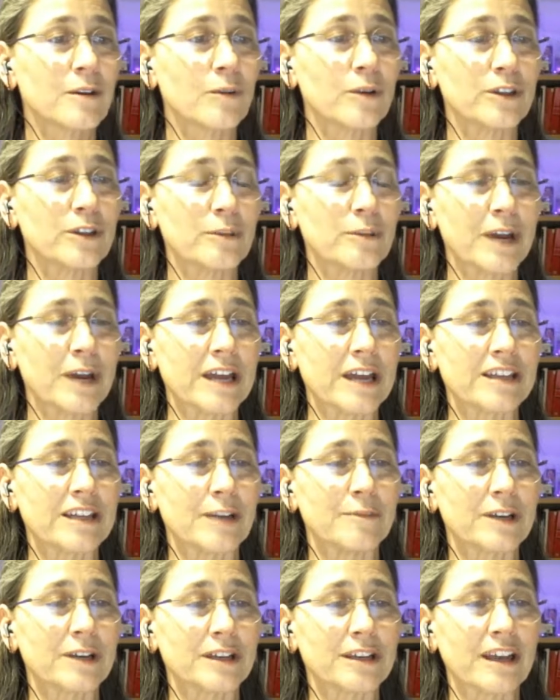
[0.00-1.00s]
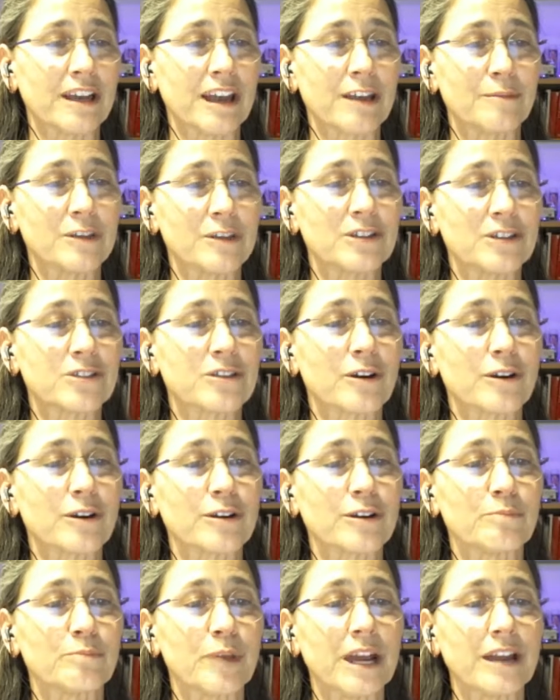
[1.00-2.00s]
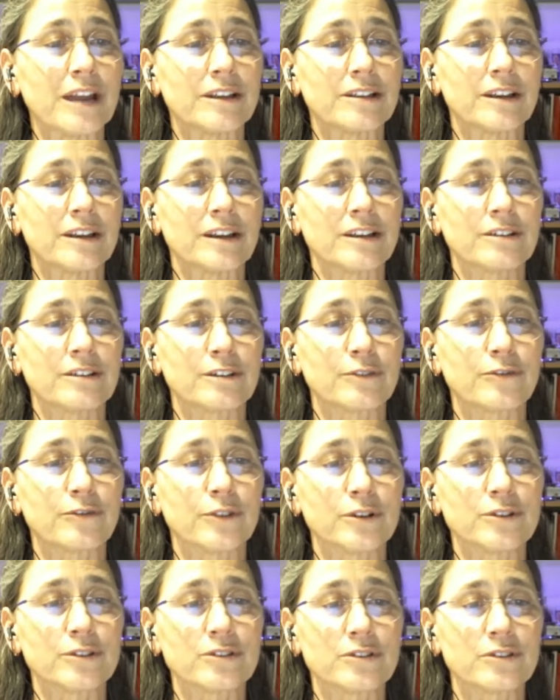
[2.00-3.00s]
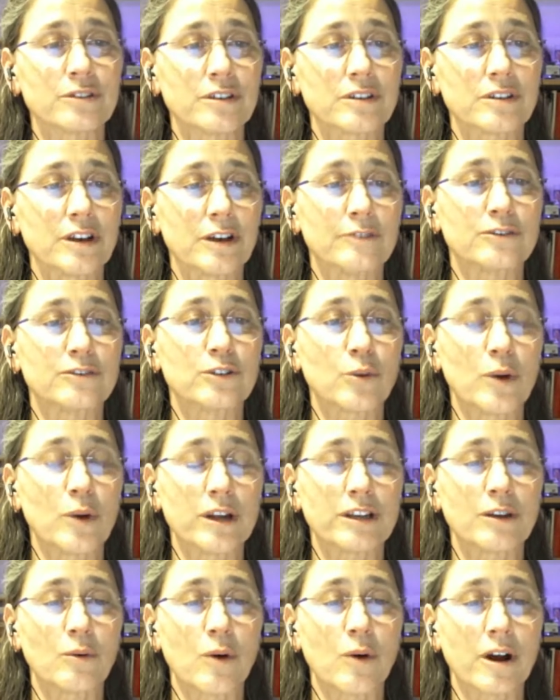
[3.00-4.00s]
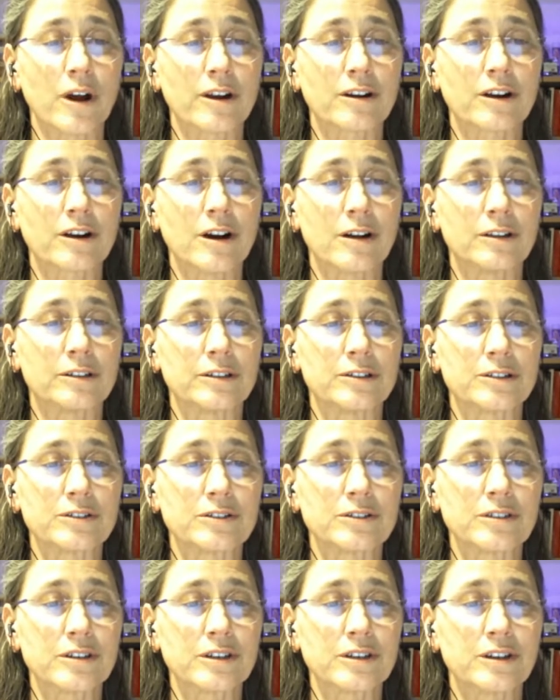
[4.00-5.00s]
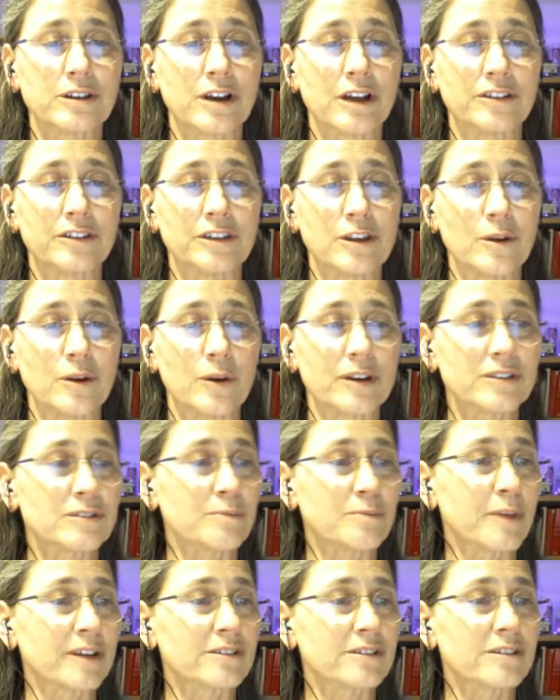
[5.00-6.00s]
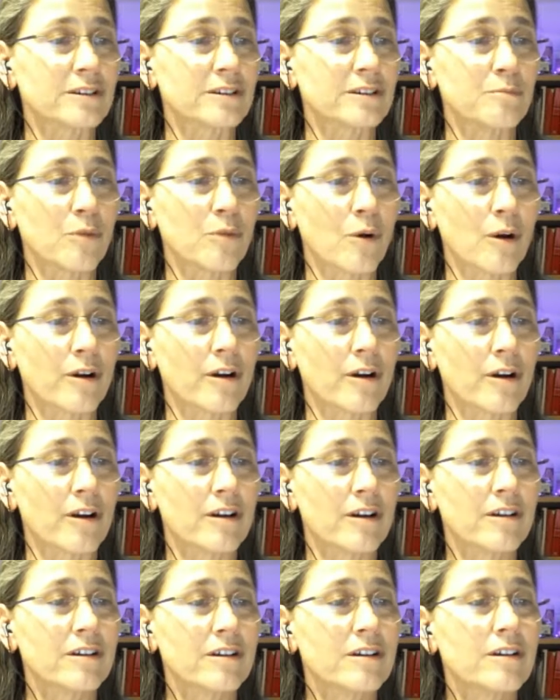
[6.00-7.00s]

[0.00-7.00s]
When the pandemic came, he started painting the first of 20 watercolors on the US-Mexican border,